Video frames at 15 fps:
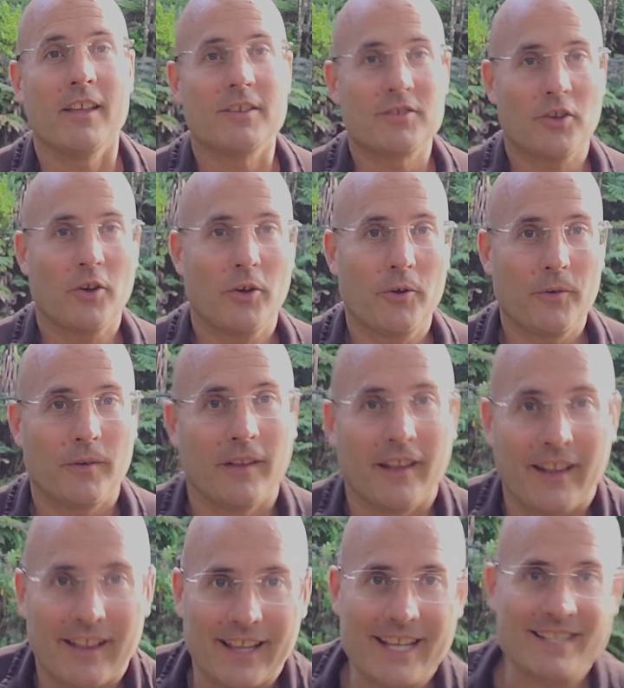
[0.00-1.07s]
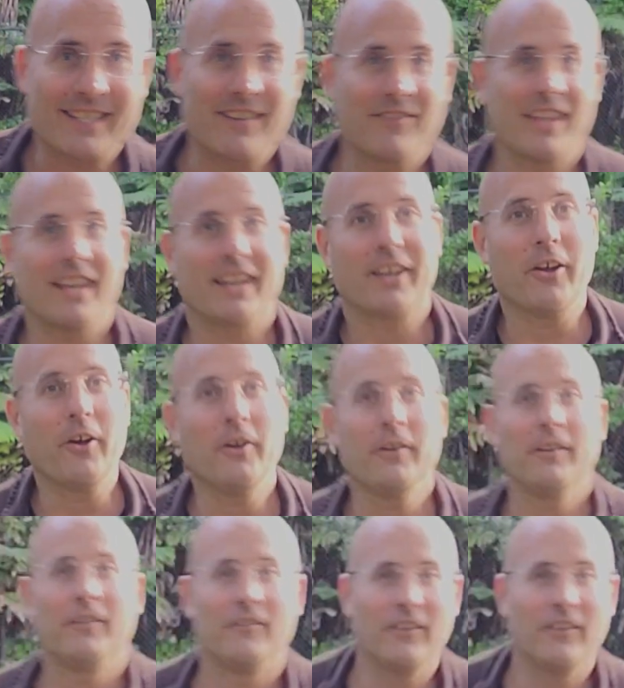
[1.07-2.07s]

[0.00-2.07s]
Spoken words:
So let's give that a go.